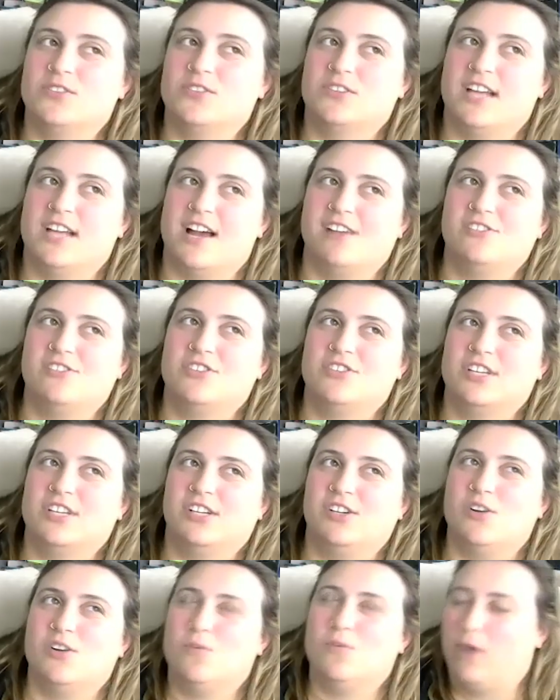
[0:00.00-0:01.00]
it's just like
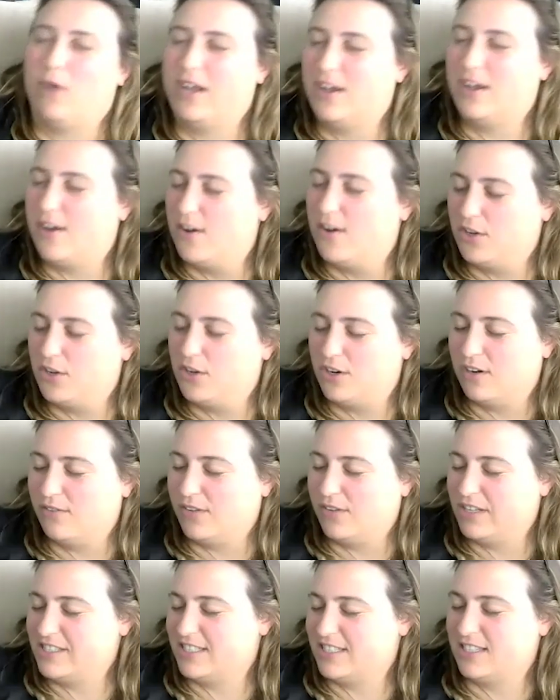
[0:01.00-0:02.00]
no window. You don't have
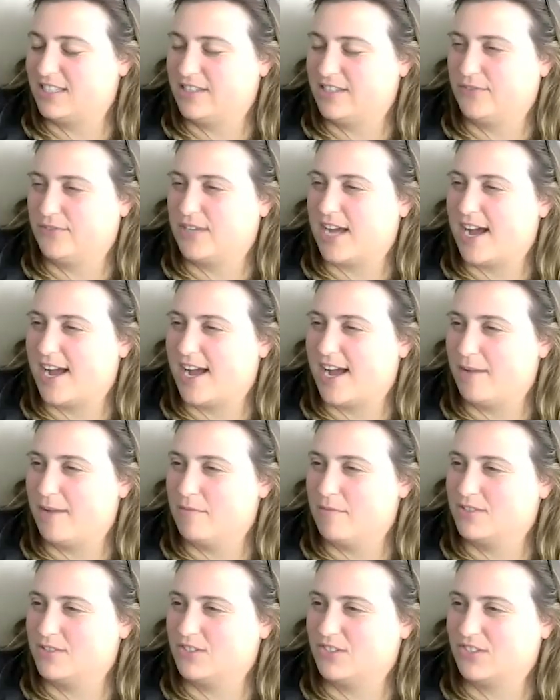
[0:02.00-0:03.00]
like a sense of time.
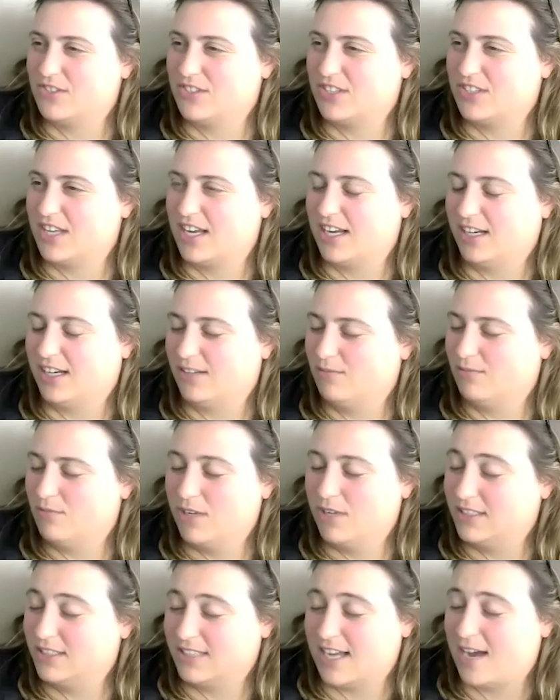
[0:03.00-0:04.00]
It's just like
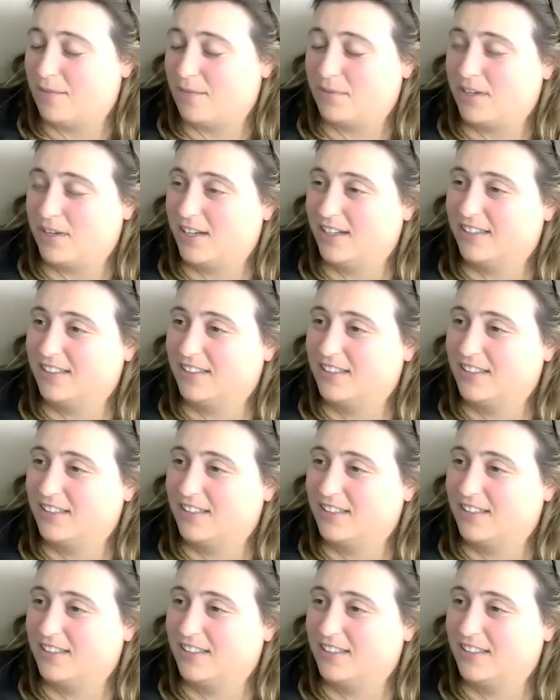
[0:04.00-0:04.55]
what is happening?